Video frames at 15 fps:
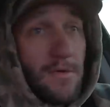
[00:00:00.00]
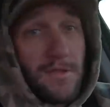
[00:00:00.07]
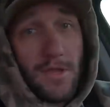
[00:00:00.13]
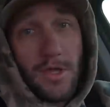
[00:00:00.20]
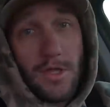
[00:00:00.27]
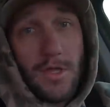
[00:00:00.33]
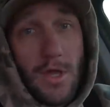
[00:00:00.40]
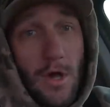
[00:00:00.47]
it was
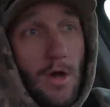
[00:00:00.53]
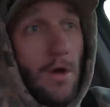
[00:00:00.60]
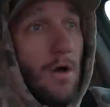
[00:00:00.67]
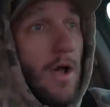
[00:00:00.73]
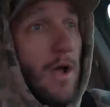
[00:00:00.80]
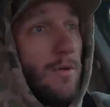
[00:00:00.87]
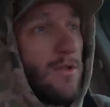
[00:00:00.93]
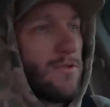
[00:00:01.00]
a good
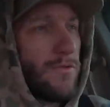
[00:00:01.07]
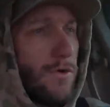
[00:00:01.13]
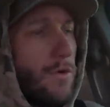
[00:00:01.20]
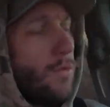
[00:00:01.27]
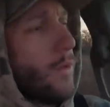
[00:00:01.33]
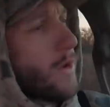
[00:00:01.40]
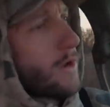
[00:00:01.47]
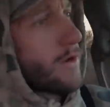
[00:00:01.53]
call. I was
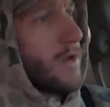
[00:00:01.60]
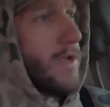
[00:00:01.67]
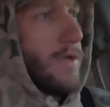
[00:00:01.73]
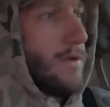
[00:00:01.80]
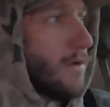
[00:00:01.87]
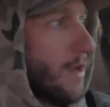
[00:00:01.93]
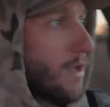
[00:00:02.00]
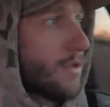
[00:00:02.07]
real
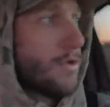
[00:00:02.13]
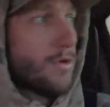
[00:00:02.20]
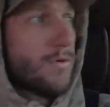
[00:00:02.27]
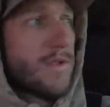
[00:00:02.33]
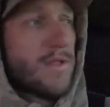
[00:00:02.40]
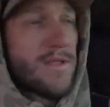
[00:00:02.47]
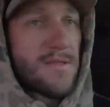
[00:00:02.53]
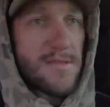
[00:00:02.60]
weary on
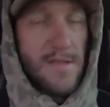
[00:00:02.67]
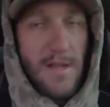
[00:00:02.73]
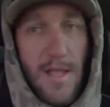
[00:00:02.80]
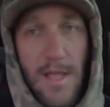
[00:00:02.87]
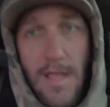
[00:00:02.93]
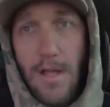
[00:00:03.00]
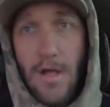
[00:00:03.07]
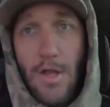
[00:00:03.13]
doing this
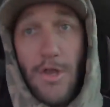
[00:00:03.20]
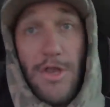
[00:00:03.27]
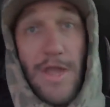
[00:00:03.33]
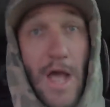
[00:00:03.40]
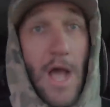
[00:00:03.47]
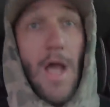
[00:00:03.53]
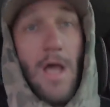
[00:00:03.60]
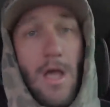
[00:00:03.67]
today, on
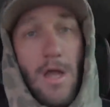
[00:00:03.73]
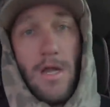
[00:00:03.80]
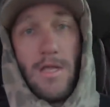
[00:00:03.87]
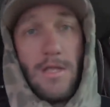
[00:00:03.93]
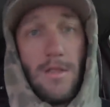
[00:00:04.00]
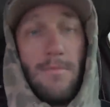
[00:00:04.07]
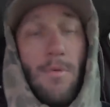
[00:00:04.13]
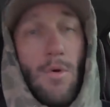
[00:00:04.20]
not
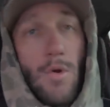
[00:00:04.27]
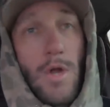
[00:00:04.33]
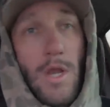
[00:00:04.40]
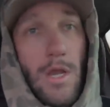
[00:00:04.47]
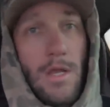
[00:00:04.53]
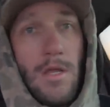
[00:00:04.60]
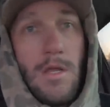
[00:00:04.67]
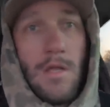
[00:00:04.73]
hunting in the
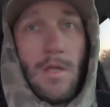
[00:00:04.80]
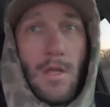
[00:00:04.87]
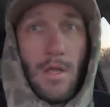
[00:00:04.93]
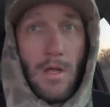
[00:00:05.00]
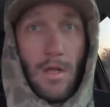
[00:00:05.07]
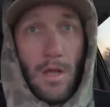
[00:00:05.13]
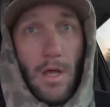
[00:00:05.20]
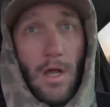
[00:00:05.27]
morning,
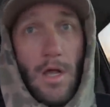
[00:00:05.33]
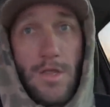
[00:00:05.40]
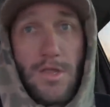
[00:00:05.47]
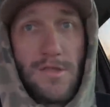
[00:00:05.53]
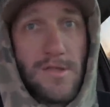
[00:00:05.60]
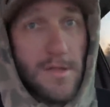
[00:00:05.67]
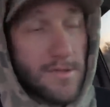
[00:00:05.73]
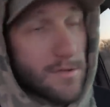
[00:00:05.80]
uh,
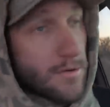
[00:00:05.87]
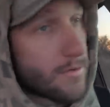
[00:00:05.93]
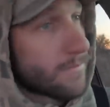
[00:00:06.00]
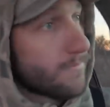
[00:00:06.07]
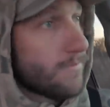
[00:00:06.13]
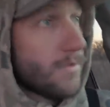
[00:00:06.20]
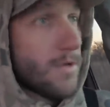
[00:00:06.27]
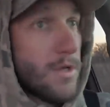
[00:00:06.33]
just because you're
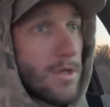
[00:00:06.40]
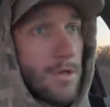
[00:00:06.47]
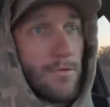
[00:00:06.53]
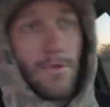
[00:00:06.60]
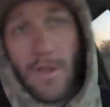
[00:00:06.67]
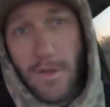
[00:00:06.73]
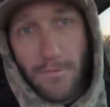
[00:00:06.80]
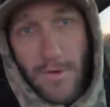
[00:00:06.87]

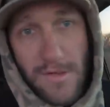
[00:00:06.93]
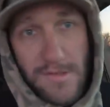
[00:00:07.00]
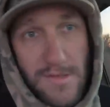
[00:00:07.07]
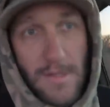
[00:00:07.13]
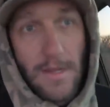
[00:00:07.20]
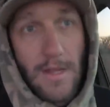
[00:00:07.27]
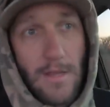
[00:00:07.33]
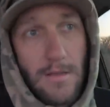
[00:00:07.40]
you're really
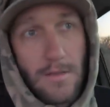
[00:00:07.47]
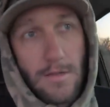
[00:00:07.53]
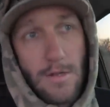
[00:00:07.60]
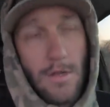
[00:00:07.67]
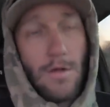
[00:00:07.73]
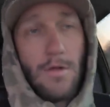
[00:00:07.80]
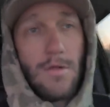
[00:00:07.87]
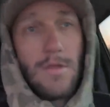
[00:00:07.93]
risking it, you
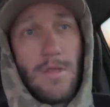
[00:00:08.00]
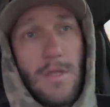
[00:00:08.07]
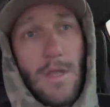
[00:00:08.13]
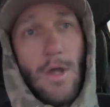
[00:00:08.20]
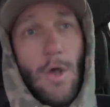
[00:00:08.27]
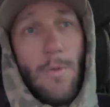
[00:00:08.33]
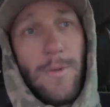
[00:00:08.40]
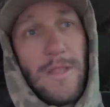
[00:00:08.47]
know,
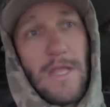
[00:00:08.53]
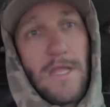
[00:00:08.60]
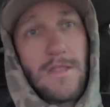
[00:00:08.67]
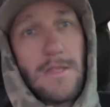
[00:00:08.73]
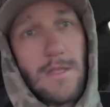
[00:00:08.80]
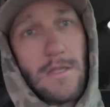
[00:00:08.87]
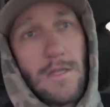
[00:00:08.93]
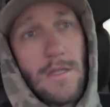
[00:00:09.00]
hoping
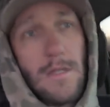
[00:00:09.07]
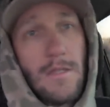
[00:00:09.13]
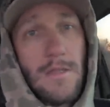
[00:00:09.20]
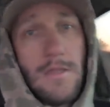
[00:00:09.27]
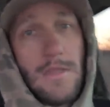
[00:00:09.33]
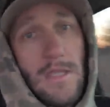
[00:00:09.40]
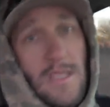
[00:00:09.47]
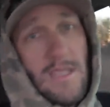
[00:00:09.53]
that the
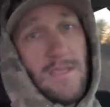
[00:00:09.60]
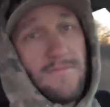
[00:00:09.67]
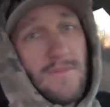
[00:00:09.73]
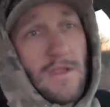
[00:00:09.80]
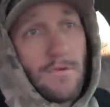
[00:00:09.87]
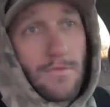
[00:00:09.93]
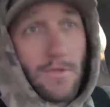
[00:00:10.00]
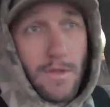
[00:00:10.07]
the
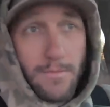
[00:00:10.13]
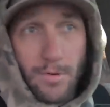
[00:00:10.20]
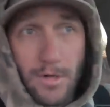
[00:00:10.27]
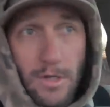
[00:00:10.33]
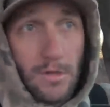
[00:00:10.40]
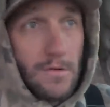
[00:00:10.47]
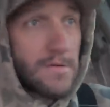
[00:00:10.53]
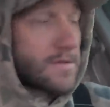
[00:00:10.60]
evening really
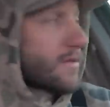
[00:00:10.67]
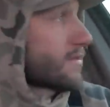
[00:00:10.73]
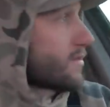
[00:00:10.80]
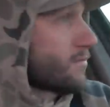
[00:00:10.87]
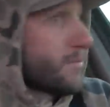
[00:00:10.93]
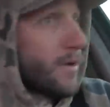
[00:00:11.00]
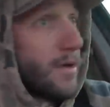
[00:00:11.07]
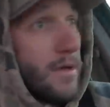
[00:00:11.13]
produces,
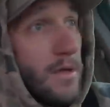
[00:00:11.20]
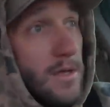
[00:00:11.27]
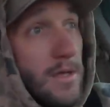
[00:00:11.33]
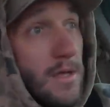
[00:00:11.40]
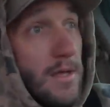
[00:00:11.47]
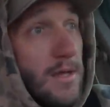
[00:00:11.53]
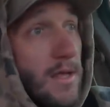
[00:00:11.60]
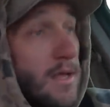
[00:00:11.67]

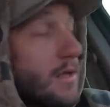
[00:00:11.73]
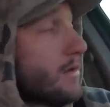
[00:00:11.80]
but it did,